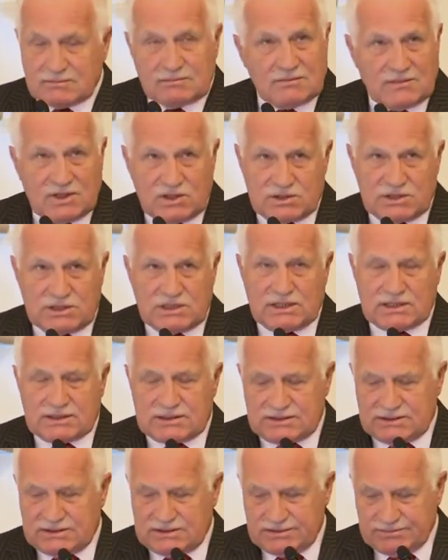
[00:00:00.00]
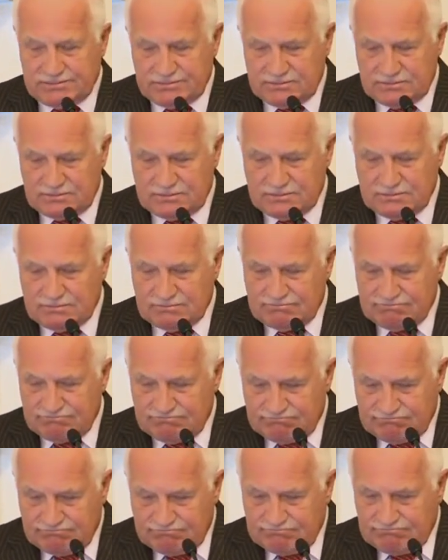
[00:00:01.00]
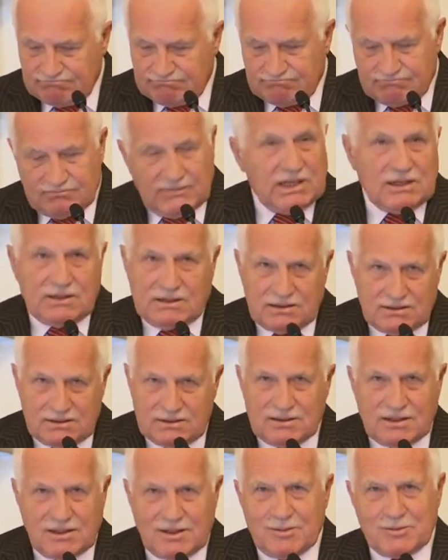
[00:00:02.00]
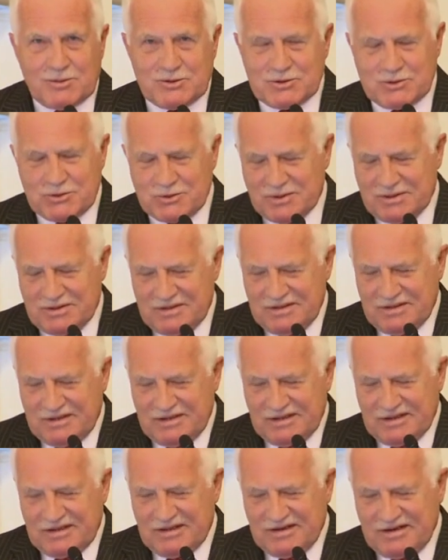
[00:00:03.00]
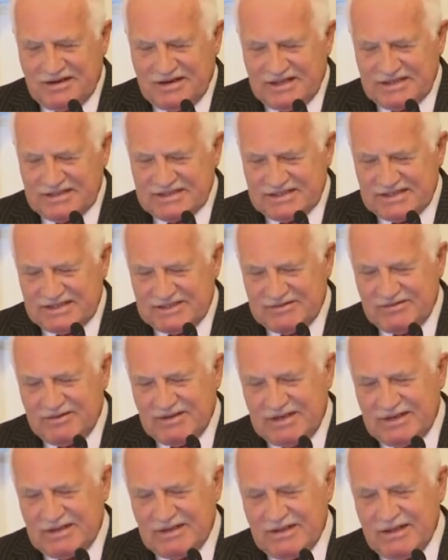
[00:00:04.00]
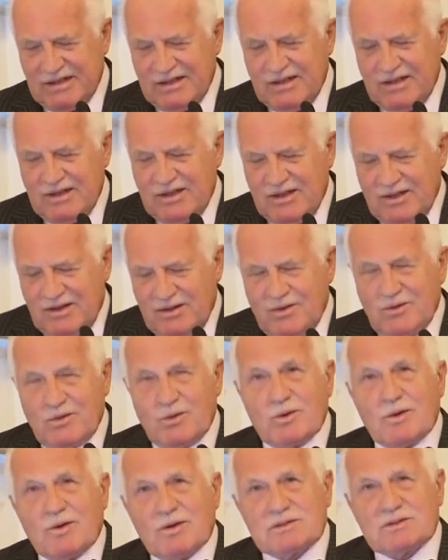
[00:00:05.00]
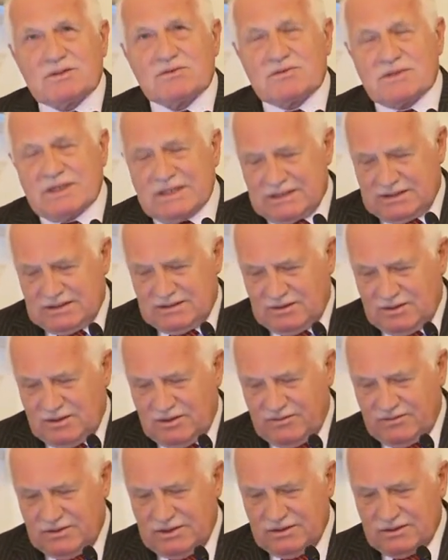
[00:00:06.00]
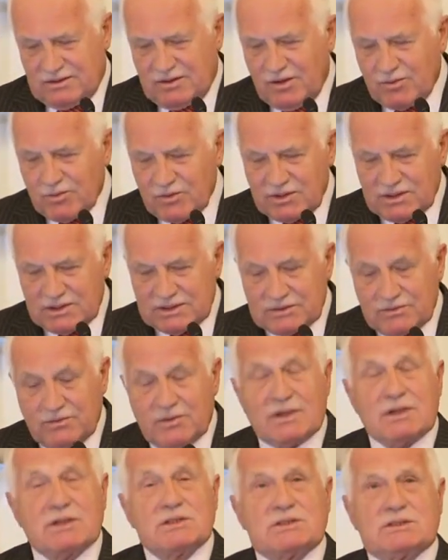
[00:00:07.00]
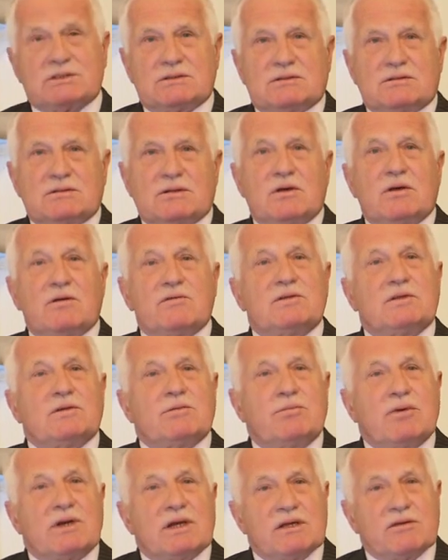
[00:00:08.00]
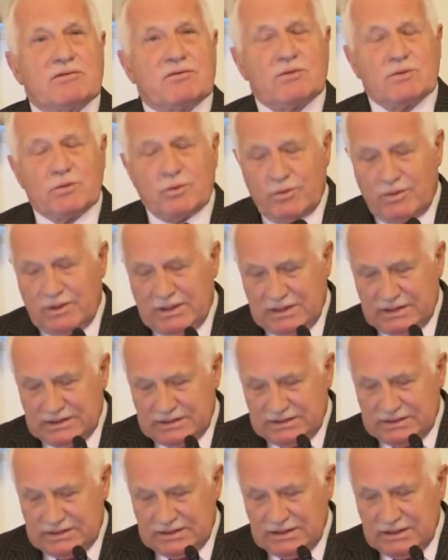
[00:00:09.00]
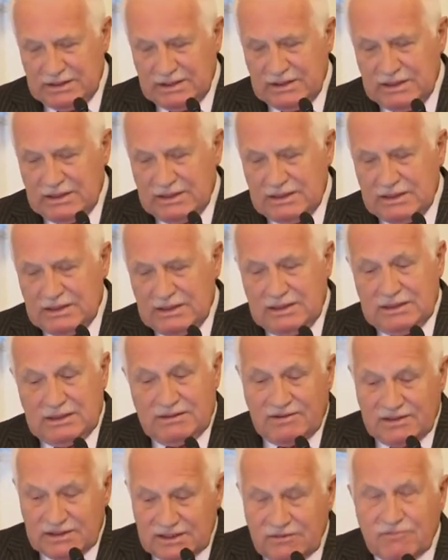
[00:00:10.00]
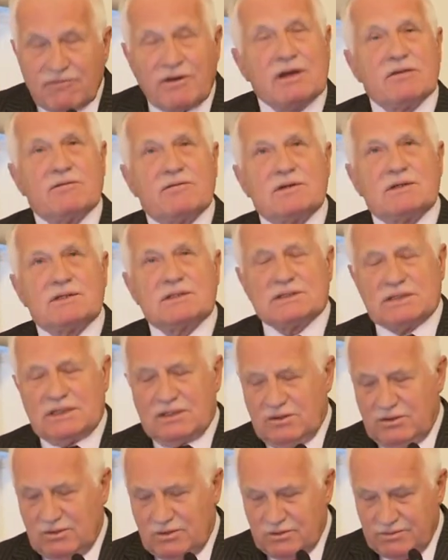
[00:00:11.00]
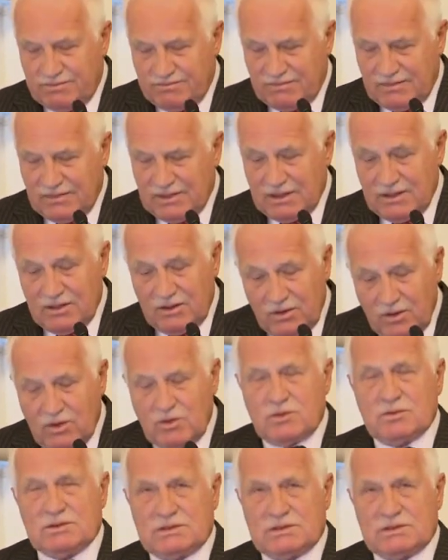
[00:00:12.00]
The Czechs, and I'm sure the Hungarians as well, who got rid of the communist version of the brave new world 25 years ago, know